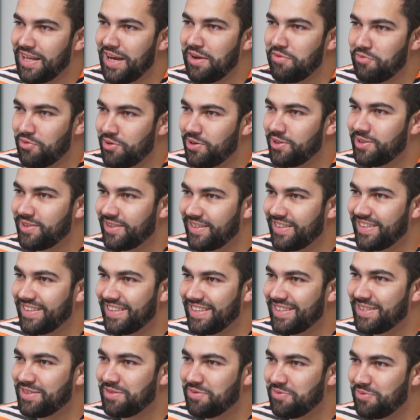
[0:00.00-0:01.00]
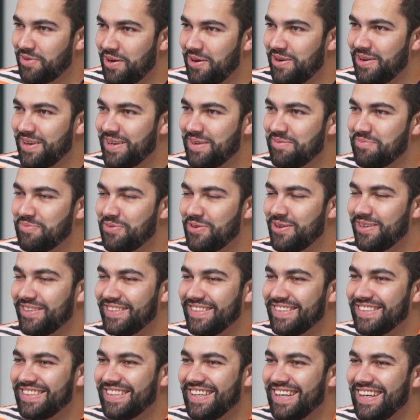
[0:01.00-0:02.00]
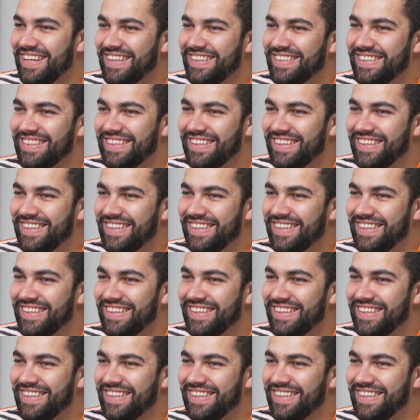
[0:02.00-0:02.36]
diversity is very important.